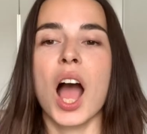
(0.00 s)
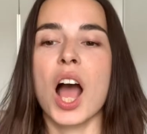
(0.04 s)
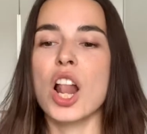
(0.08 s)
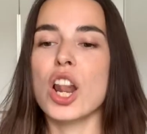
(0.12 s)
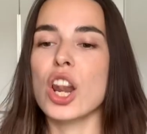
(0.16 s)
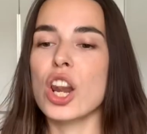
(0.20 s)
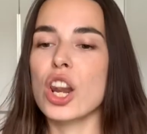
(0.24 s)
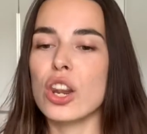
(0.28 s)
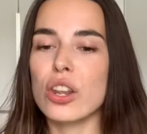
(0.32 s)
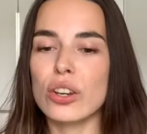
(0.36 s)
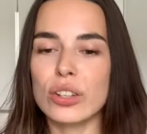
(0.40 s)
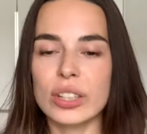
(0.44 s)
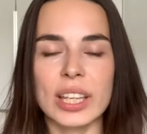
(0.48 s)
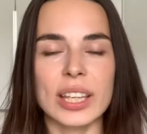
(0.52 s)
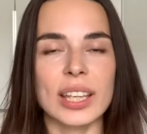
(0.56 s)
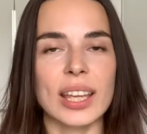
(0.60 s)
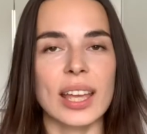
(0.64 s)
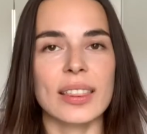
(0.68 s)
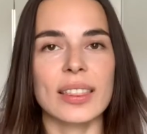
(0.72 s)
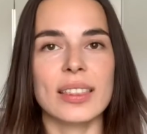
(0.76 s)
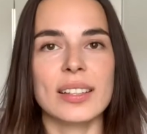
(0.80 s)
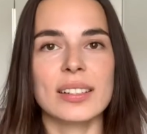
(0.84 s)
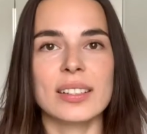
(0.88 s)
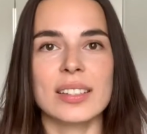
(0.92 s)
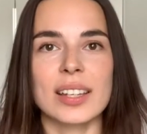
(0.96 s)
Looking
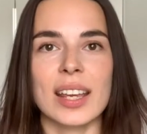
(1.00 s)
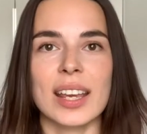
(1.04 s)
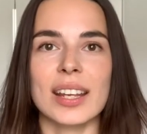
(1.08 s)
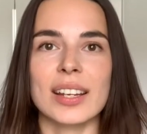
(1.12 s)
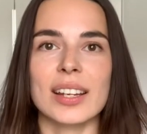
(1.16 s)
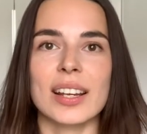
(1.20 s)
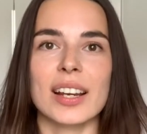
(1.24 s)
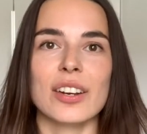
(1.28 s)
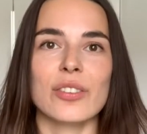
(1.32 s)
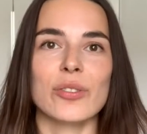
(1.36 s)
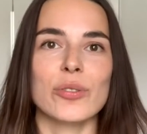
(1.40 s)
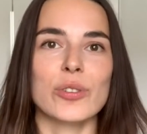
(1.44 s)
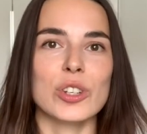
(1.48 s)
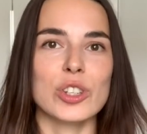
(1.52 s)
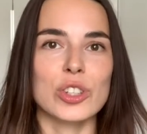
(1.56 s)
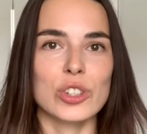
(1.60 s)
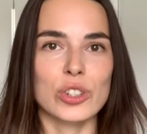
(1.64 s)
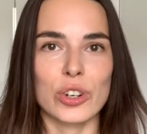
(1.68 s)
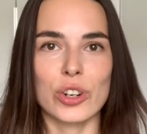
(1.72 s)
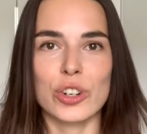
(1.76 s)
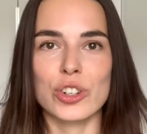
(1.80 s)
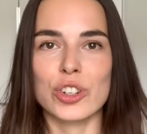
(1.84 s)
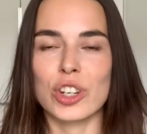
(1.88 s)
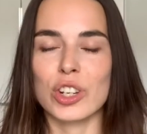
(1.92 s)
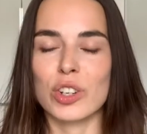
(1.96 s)
at the data,
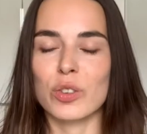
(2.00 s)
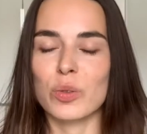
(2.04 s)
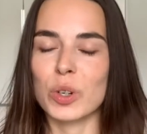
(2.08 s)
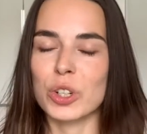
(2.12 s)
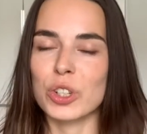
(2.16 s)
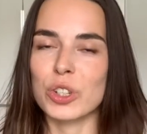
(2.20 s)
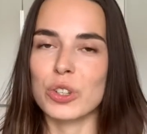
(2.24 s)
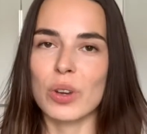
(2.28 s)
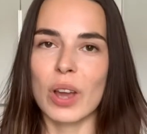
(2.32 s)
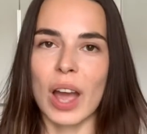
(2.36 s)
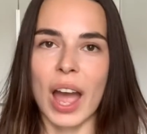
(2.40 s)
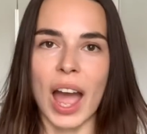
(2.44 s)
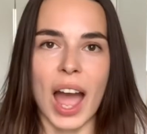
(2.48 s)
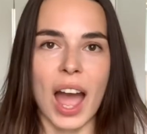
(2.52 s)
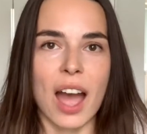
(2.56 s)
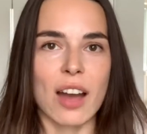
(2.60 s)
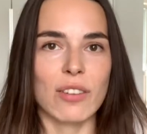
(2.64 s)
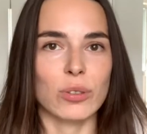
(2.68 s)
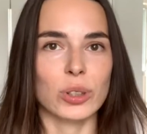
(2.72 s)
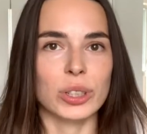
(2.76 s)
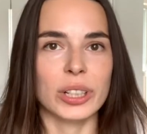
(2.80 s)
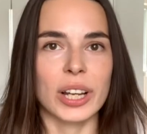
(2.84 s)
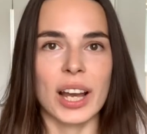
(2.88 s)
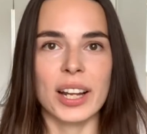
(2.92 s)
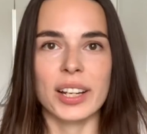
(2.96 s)
researching what you have,
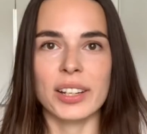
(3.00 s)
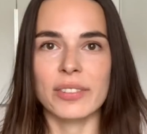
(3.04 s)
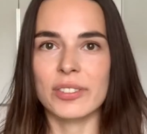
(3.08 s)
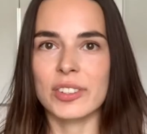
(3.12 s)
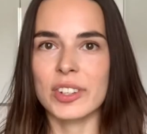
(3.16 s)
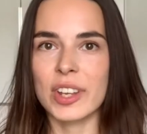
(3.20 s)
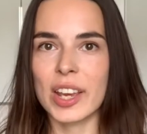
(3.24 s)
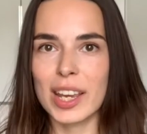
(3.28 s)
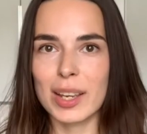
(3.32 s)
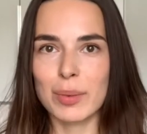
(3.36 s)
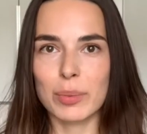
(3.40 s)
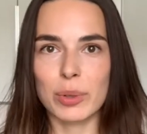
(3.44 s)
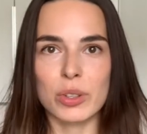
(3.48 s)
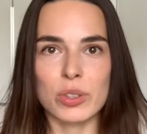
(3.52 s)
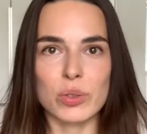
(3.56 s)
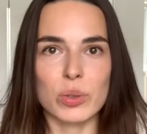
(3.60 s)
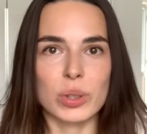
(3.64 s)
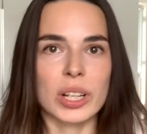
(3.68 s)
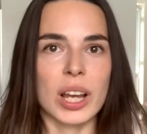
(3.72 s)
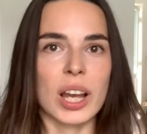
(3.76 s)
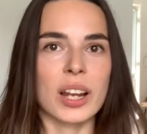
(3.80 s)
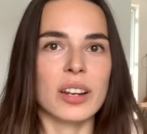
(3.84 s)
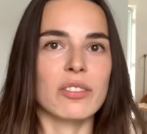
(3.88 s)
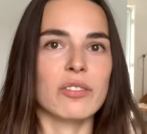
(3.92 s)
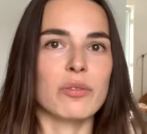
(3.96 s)
what kind of tables, what
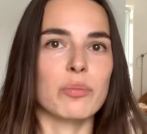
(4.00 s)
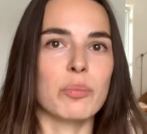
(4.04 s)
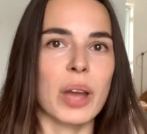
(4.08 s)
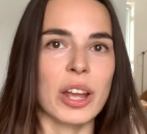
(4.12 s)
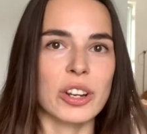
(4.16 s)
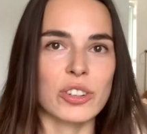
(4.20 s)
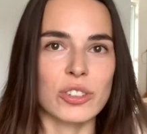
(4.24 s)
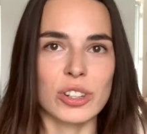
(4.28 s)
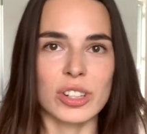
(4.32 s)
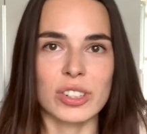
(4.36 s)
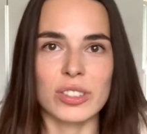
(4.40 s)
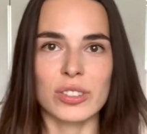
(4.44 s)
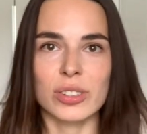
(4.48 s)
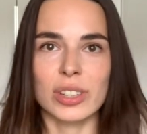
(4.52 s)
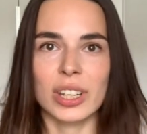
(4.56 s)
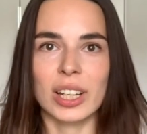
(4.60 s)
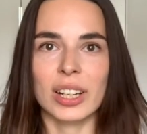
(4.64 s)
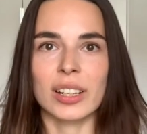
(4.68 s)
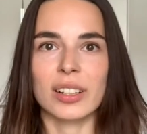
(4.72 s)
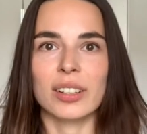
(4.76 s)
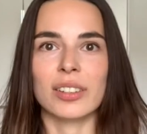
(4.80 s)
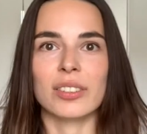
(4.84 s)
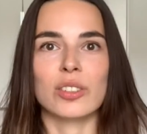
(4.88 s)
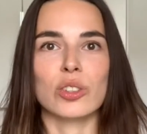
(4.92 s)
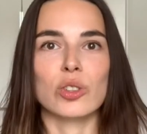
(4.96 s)
kind of metrics you can
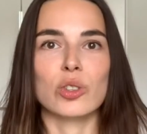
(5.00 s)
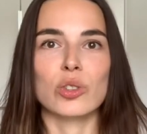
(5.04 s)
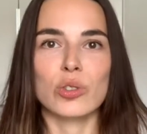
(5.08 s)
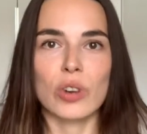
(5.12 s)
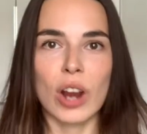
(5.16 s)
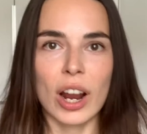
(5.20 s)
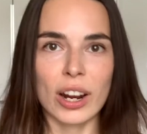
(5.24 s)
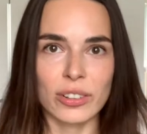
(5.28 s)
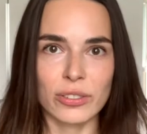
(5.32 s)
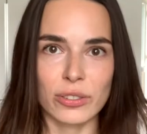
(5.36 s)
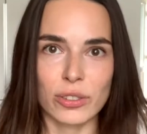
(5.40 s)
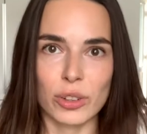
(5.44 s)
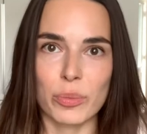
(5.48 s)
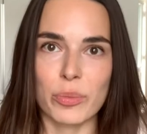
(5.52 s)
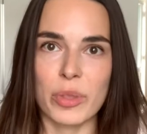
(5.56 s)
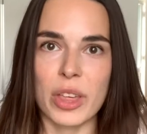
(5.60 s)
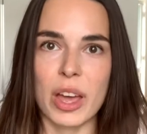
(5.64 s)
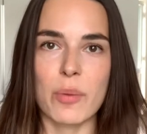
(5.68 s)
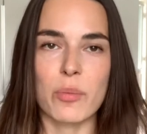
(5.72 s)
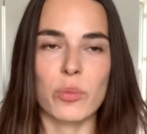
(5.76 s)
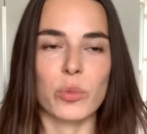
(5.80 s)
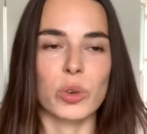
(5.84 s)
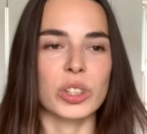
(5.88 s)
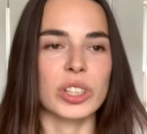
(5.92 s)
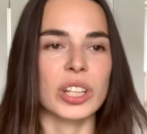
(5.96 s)
extract from
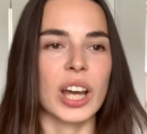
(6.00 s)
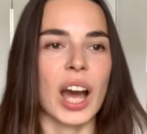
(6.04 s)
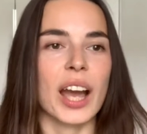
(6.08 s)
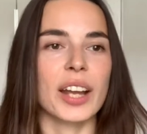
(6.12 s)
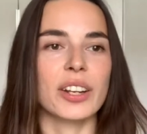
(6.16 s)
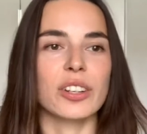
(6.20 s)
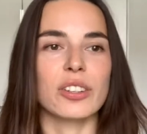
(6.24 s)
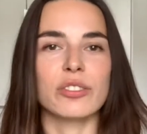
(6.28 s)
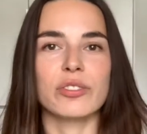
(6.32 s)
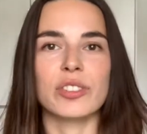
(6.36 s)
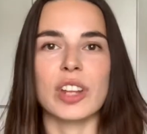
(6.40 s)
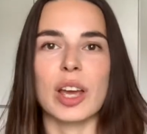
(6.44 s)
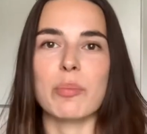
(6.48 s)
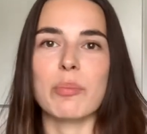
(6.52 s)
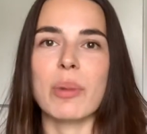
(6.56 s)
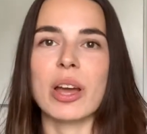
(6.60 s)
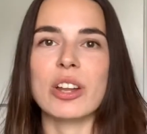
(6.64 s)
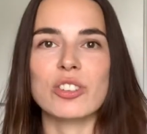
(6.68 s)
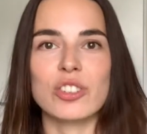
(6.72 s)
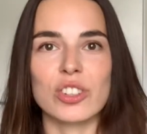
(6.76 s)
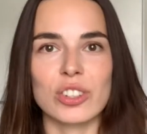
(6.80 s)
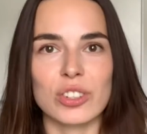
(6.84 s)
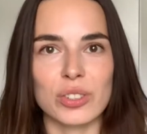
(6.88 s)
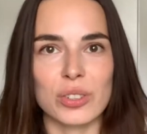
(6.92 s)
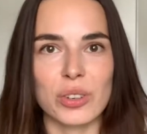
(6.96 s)
them, what kind of
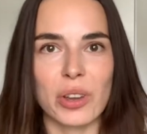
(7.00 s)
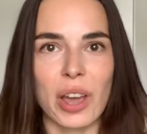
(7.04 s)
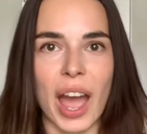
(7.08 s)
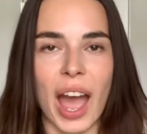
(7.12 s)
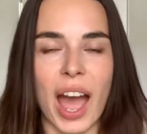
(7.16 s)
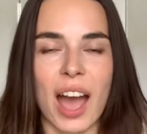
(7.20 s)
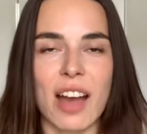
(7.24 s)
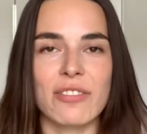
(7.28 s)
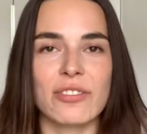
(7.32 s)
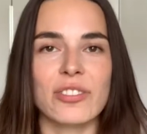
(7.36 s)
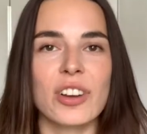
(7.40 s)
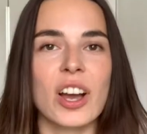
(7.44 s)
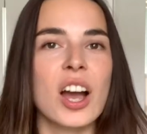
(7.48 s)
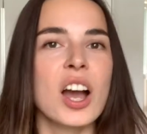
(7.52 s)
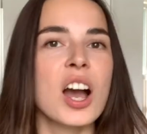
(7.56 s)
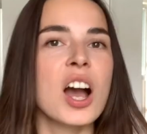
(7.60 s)
dimensions you have,